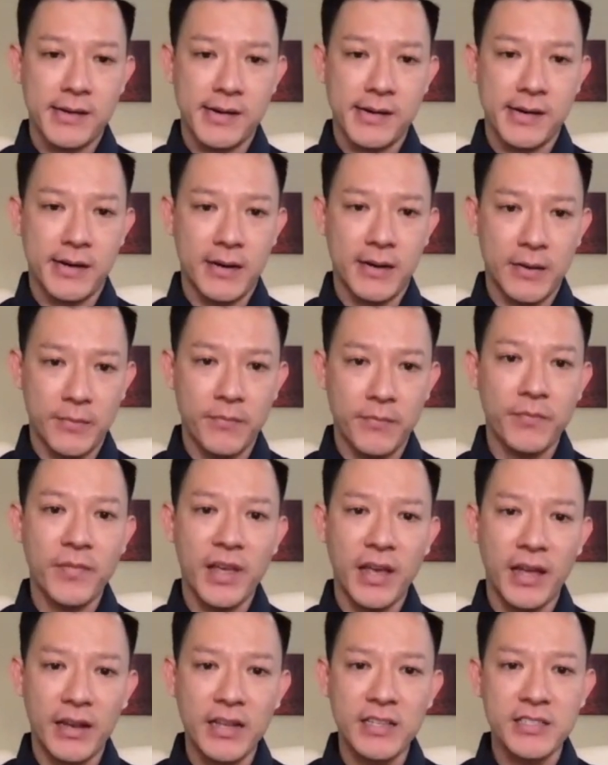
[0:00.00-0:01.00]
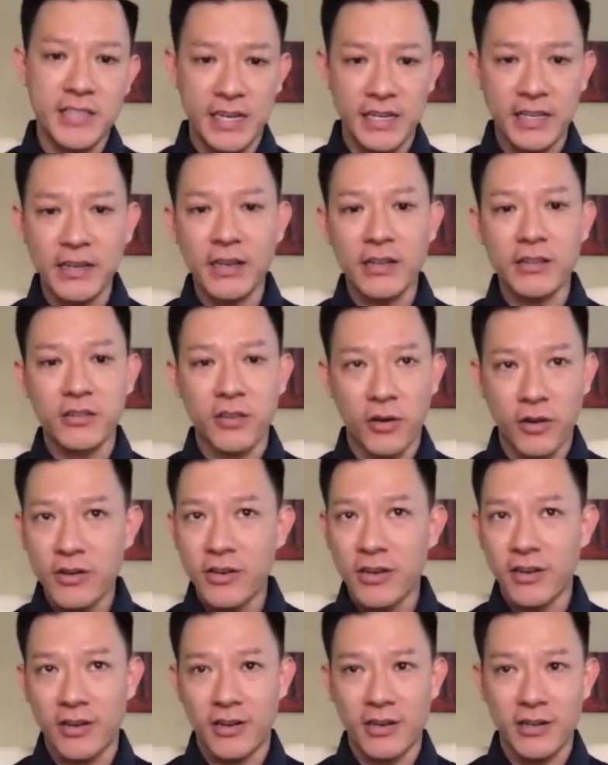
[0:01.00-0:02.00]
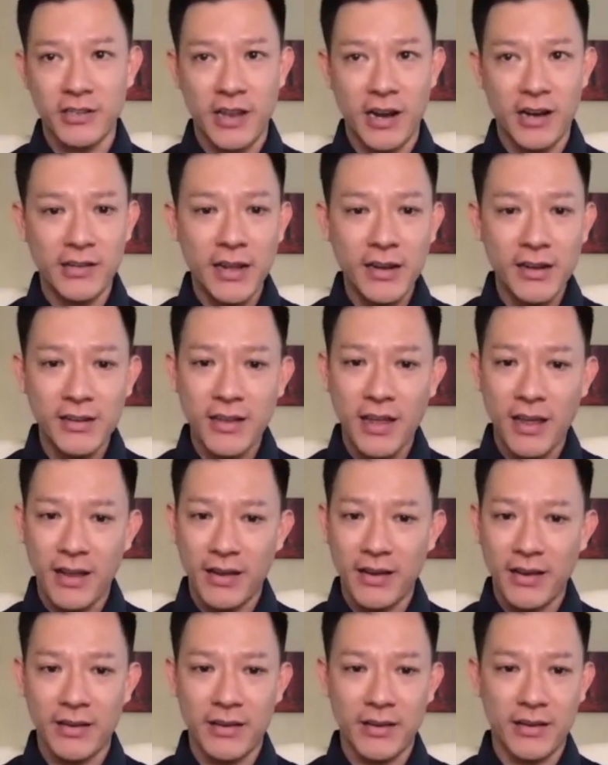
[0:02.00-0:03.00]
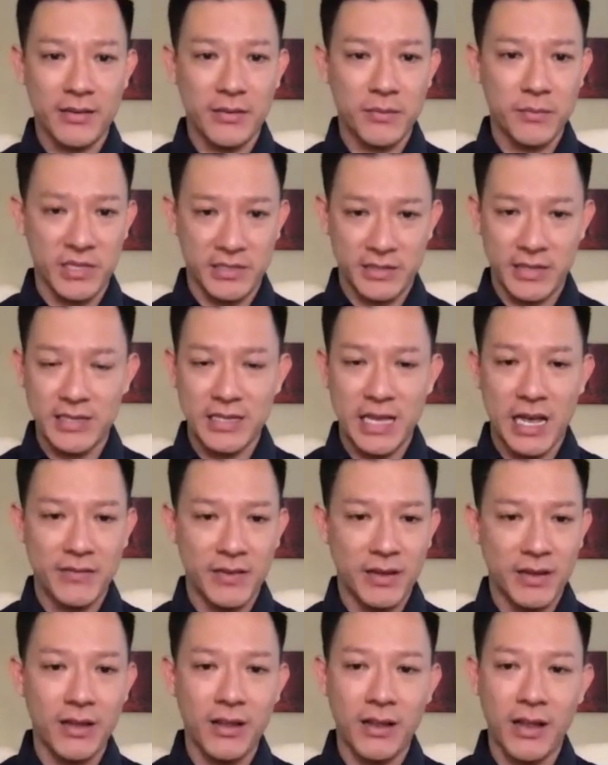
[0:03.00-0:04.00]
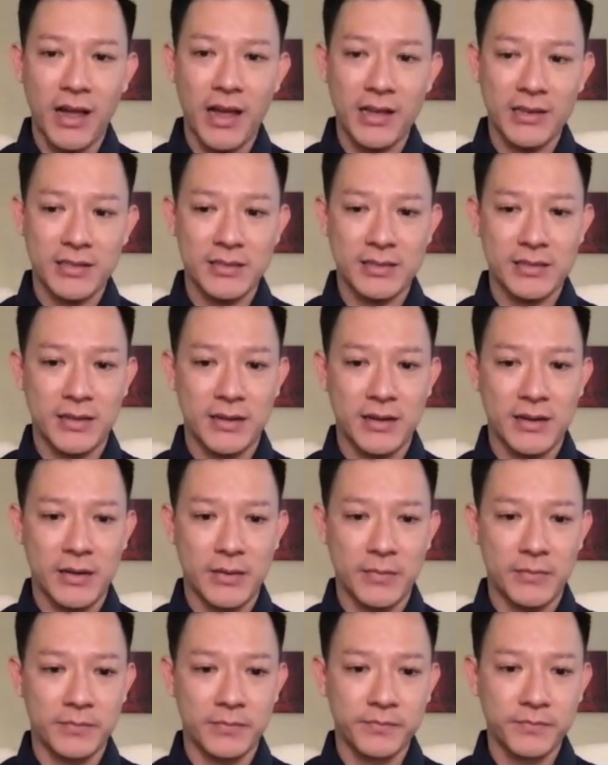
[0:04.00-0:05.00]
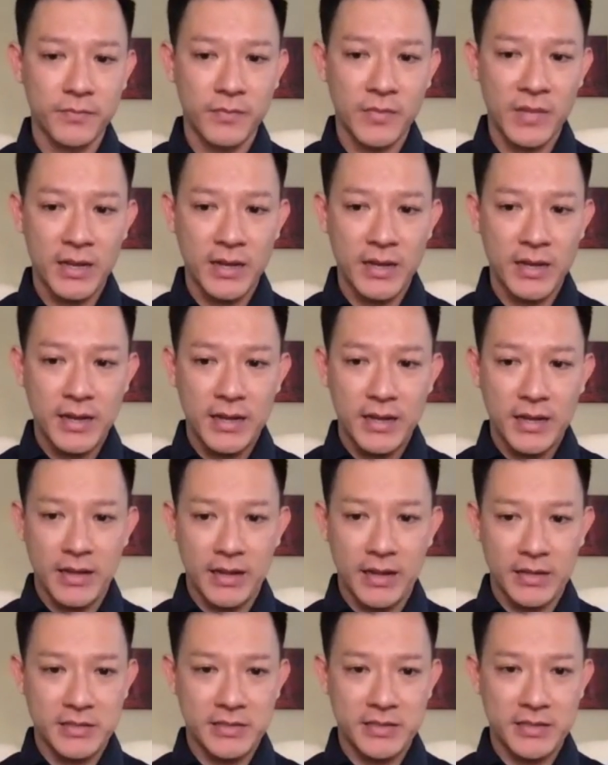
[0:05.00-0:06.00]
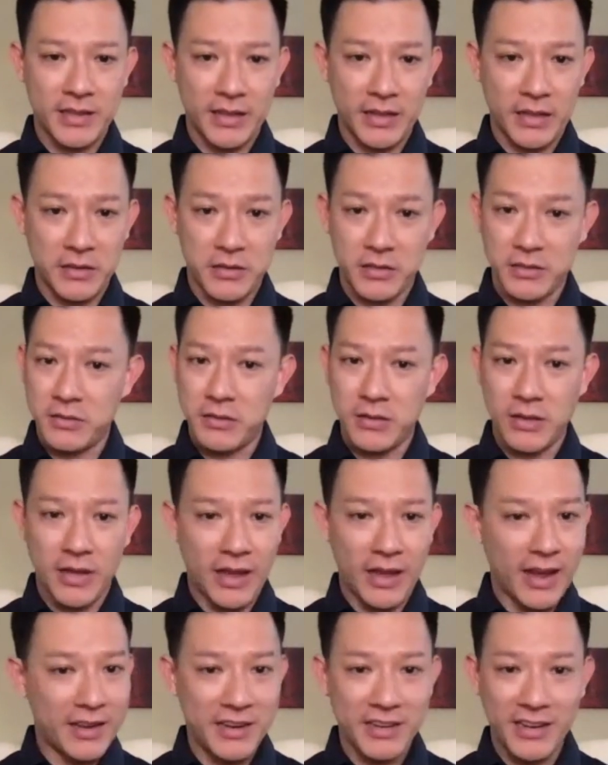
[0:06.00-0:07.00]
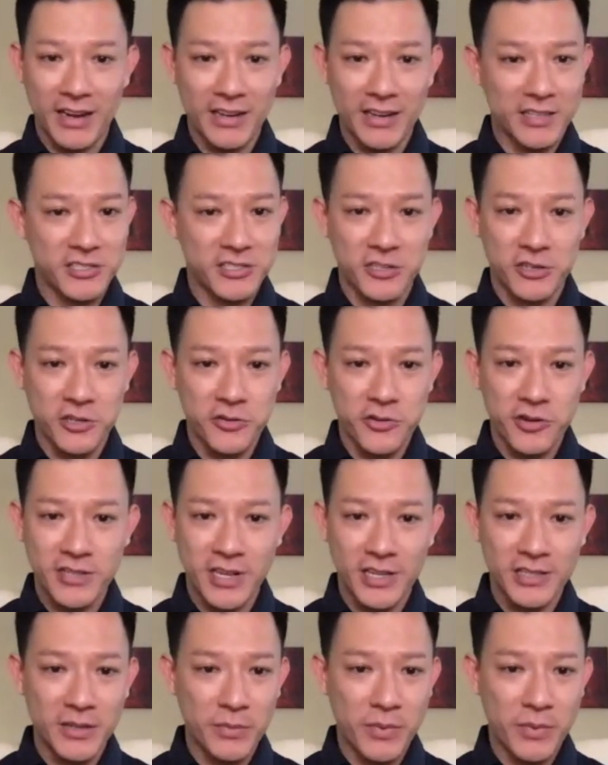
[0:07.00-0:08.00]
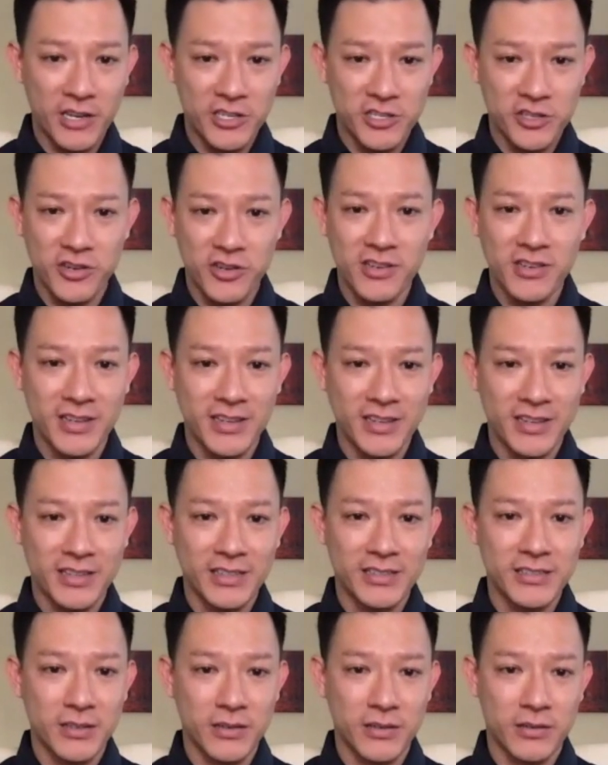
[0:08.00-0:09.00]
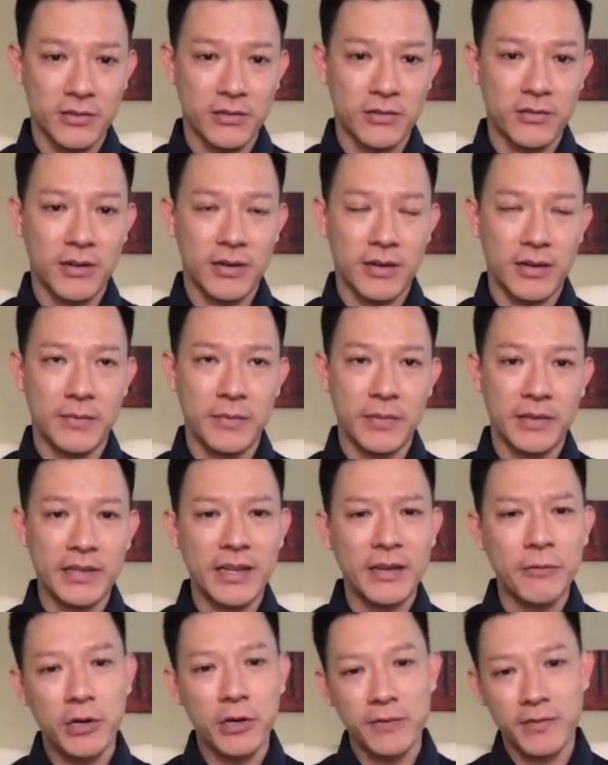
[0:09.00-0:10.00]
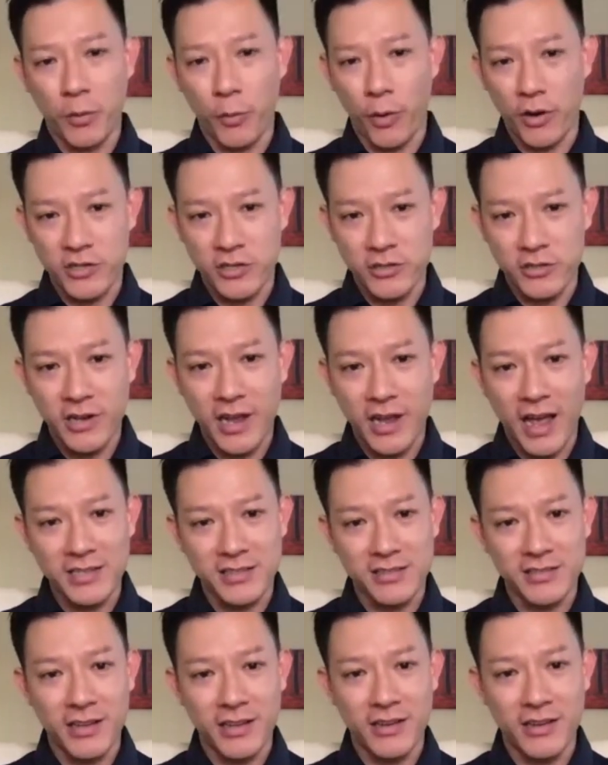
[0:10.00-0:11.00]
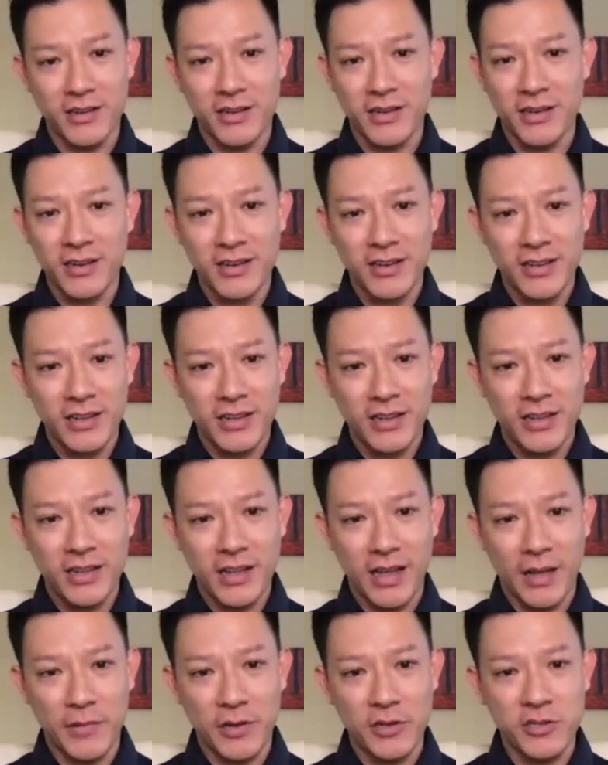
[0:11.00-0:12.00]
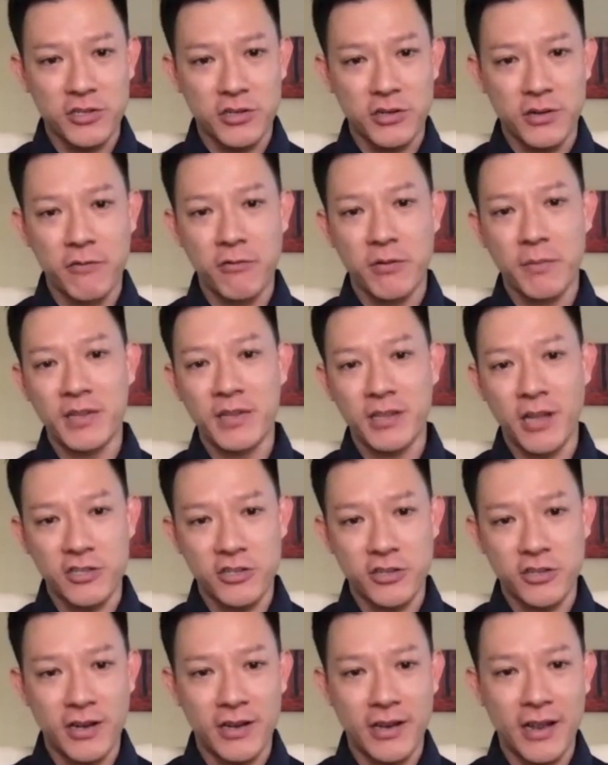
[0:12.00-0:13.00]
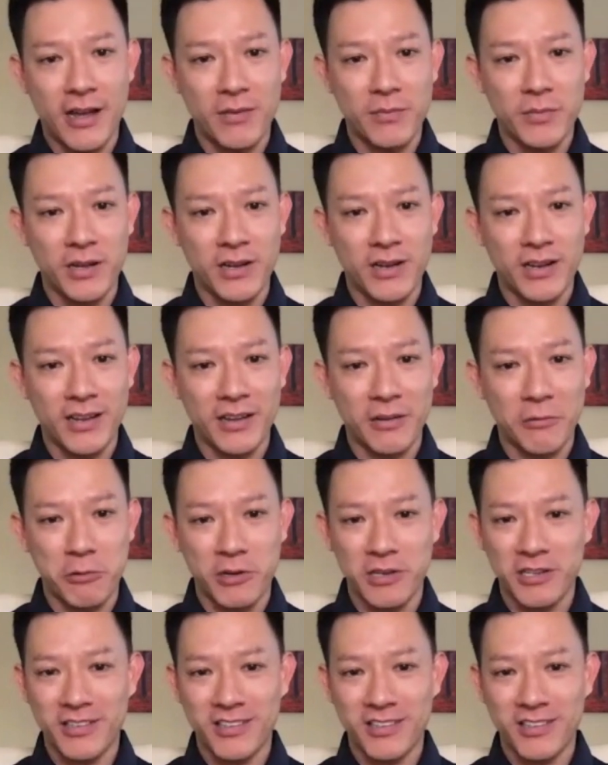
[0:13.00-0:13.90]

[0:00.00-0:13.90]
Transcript: Um, and then second and third year, their day-to-day, besides having class, um, it's just any kind of surgeries that the patient needs. So um, I think one of the questions you can ask later, I'm not sure you want me to touch on it now, but like what